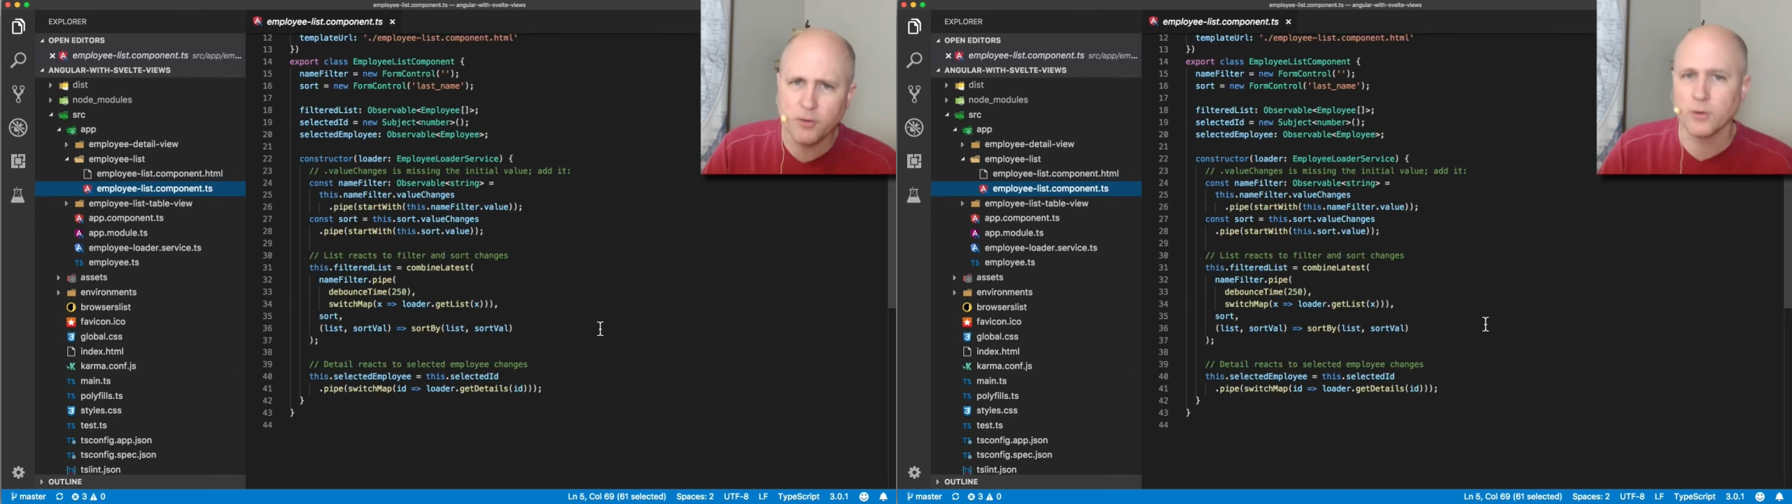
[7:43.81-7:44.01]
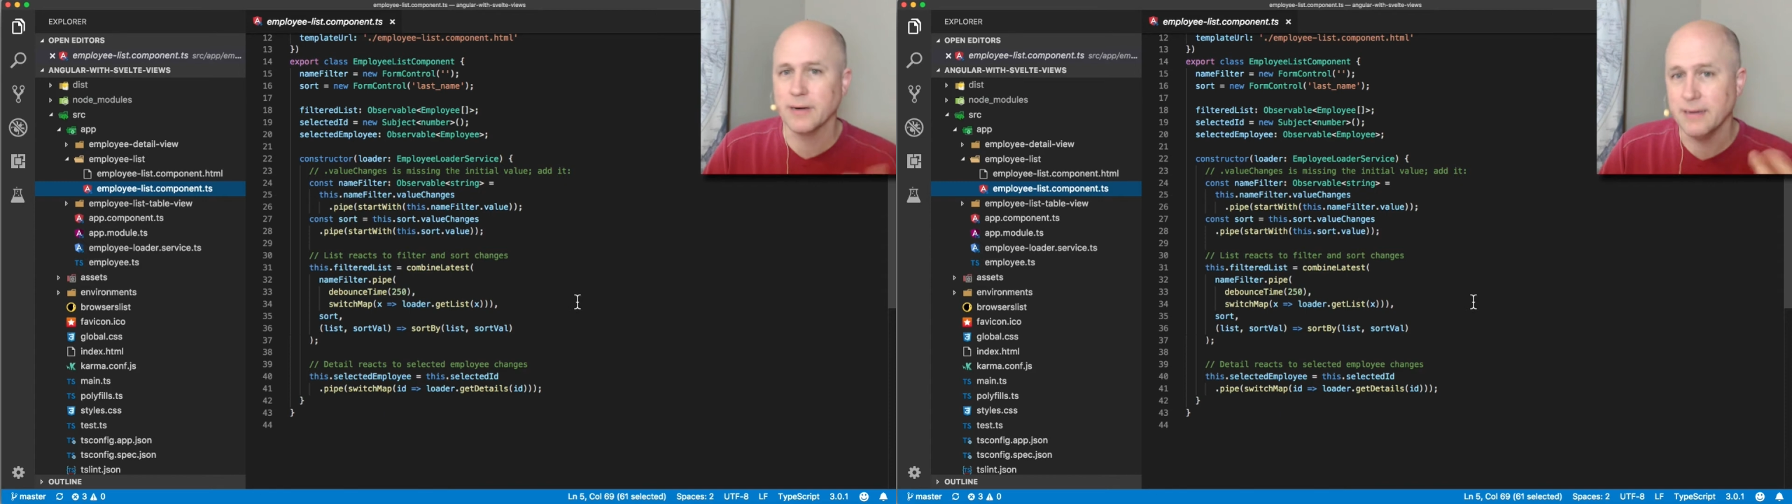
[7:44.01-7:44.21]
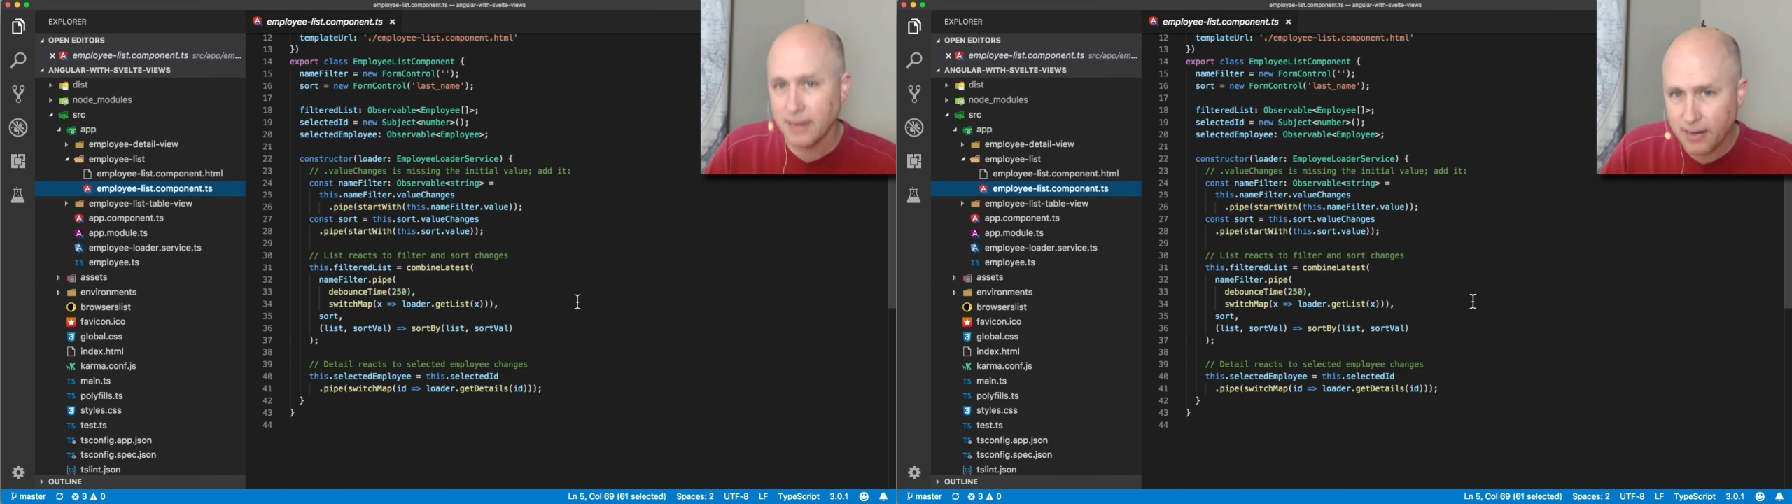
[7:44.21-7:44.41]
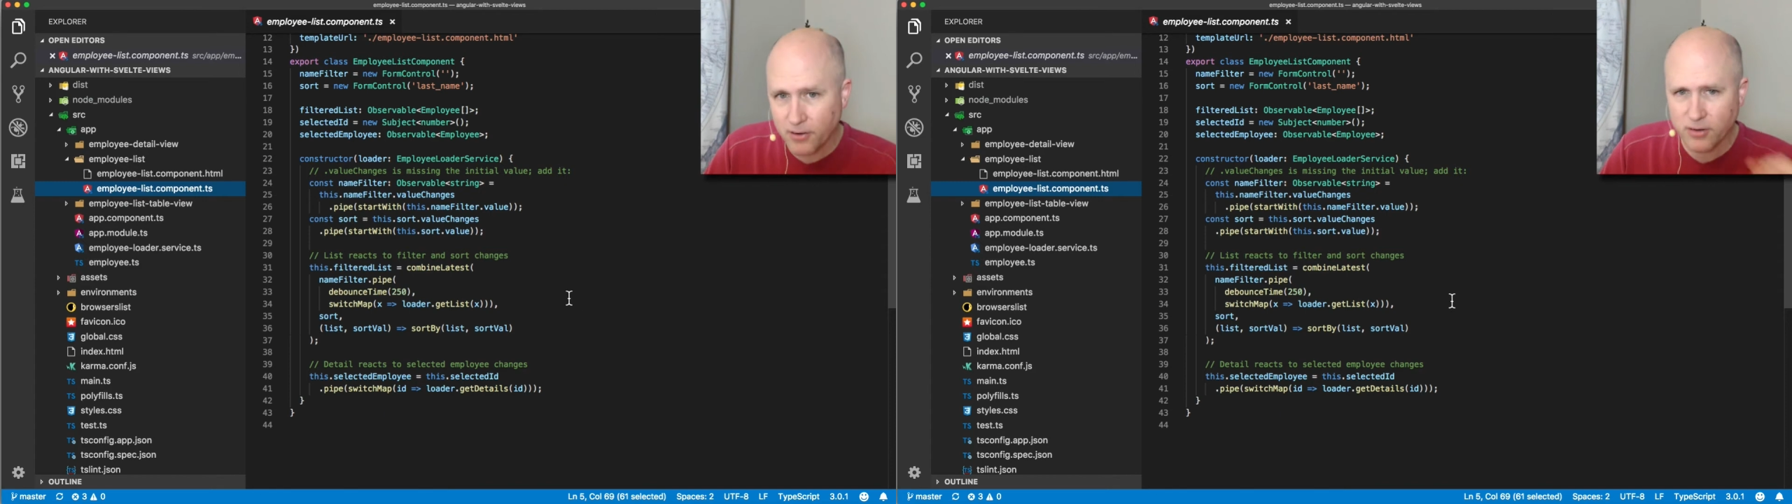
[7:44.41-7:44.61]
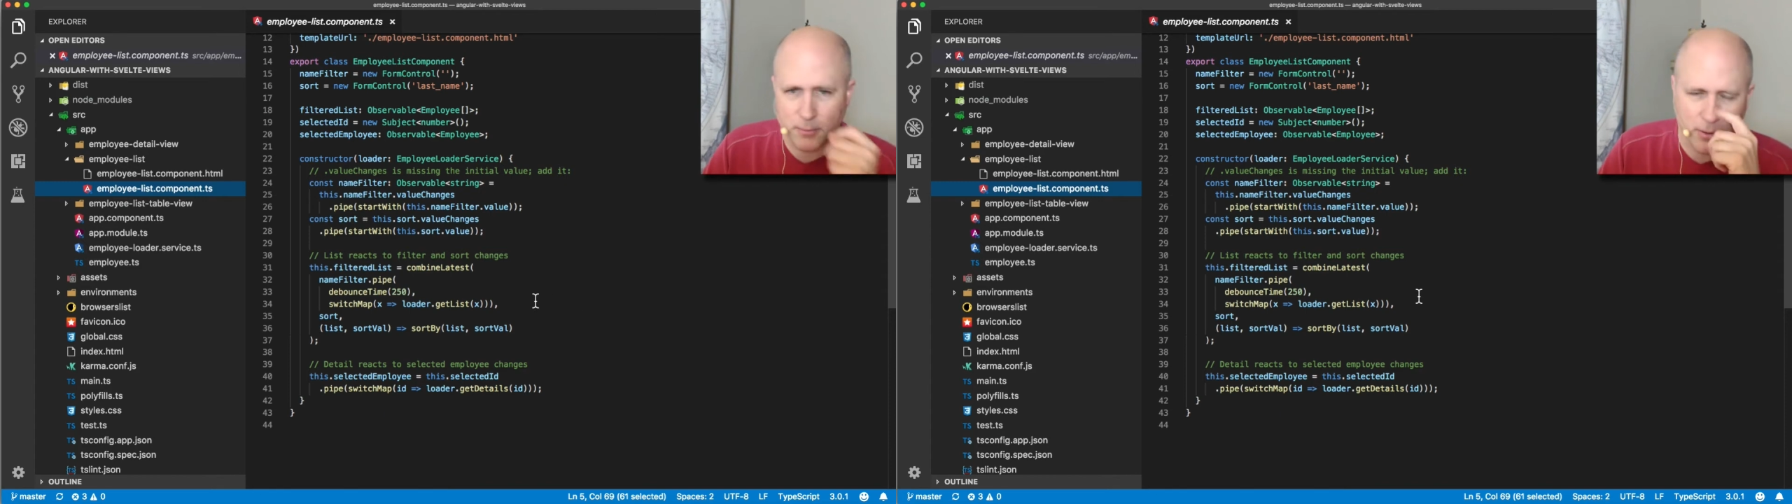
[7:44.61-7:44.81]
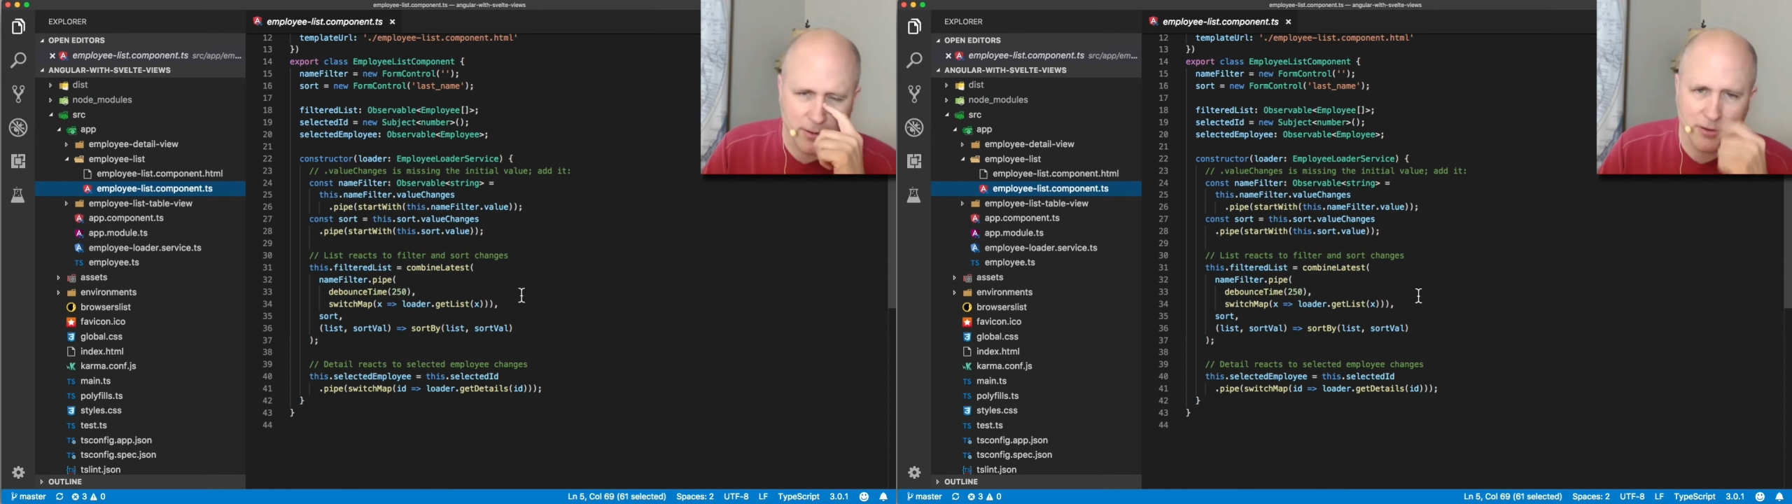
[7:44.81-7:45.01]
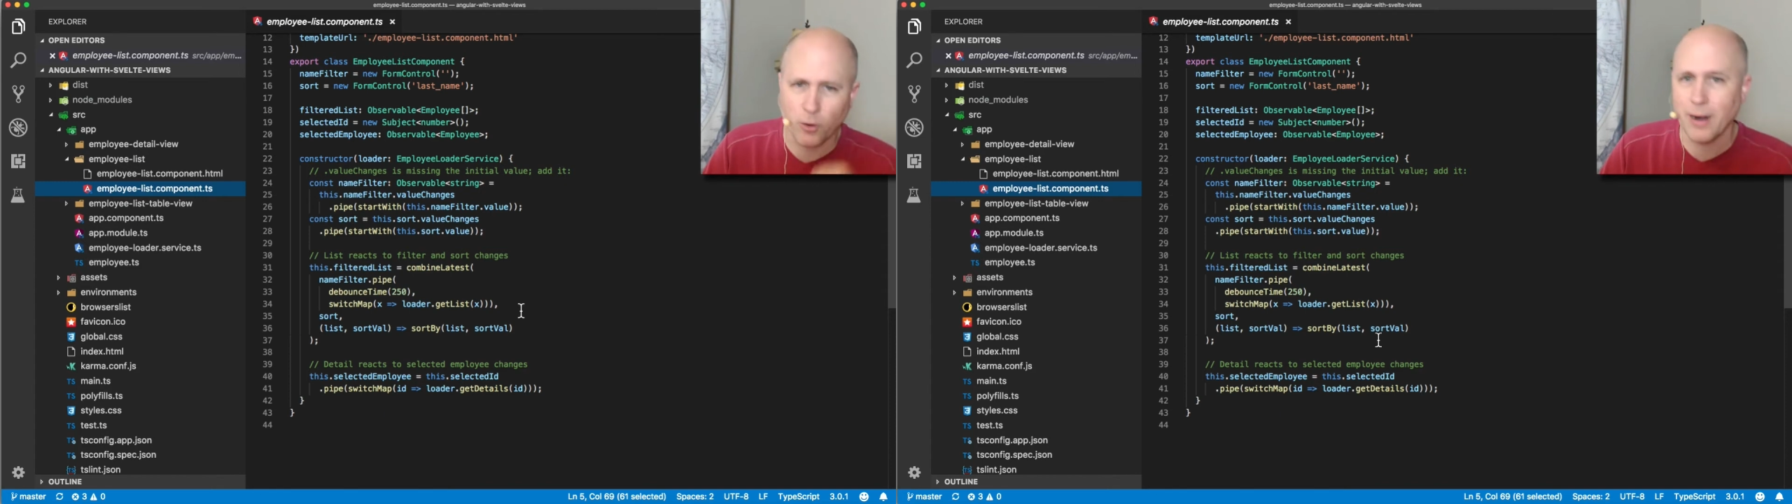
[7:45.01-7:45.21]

or container component or